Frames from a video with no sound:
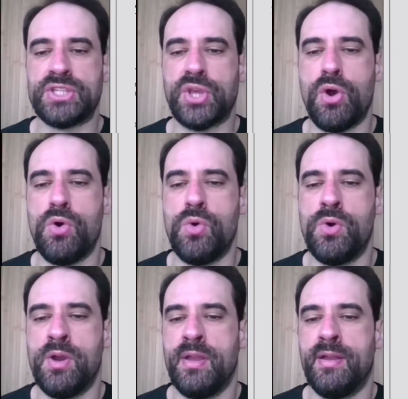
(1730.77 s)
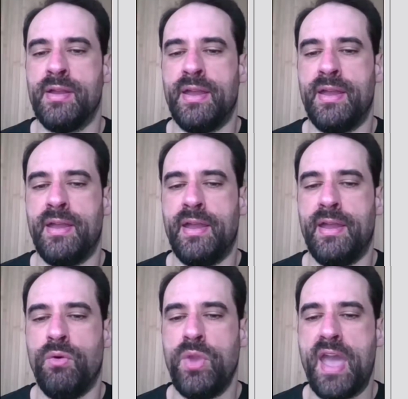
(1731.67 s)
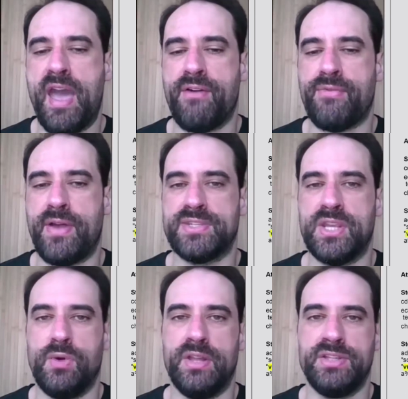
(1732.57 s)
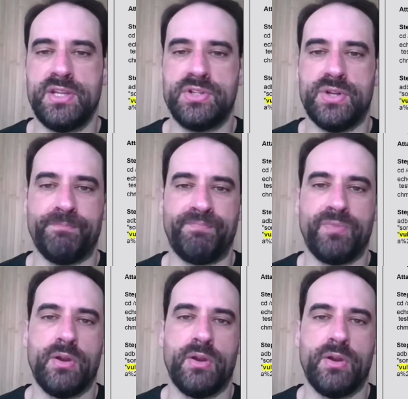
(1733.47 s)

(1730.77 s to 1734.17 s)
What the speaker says: So we have a SQL injection.